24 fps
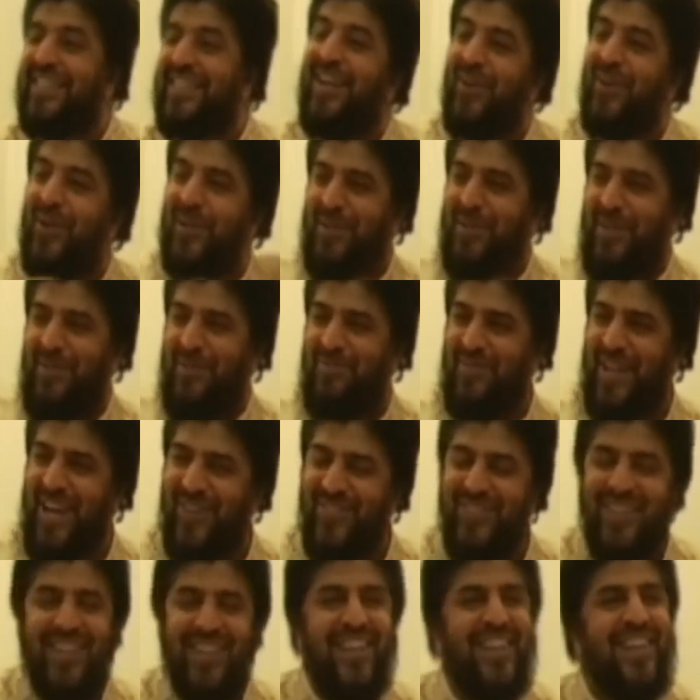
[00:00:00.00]
I'll knock him
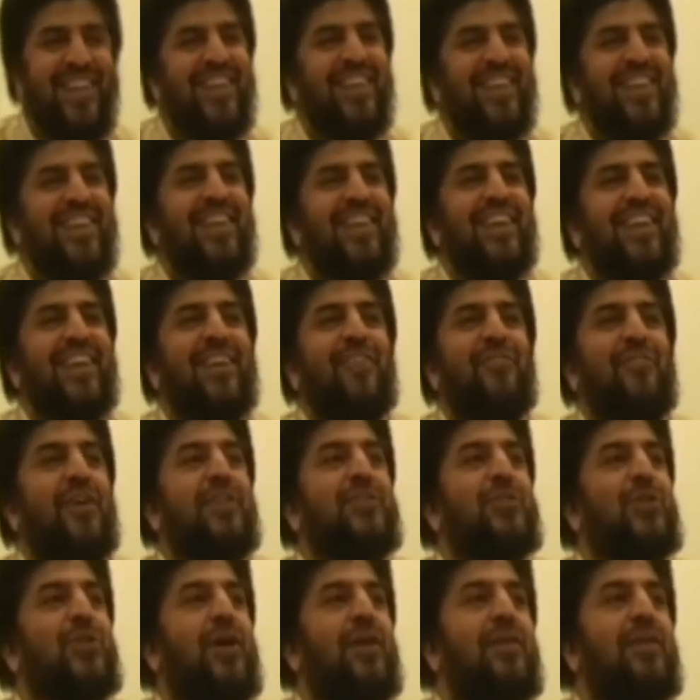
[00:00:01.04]
down in the
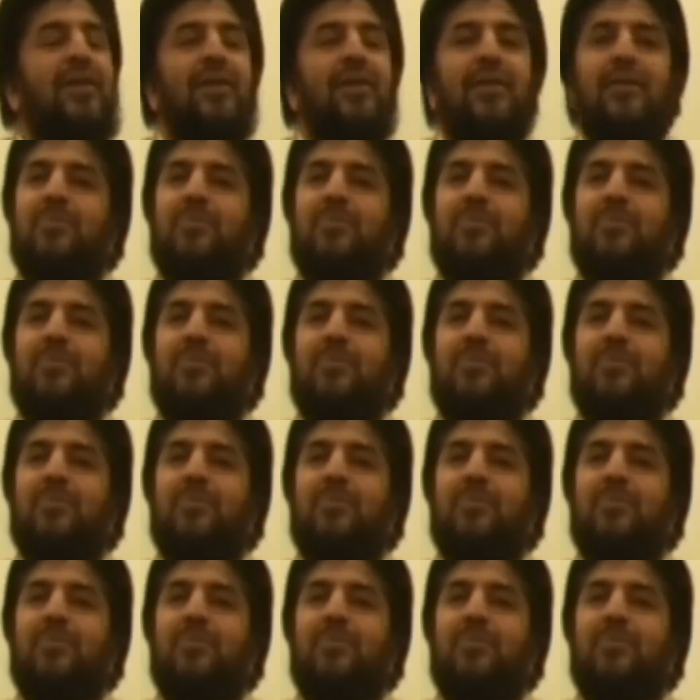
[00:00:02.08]
first shot.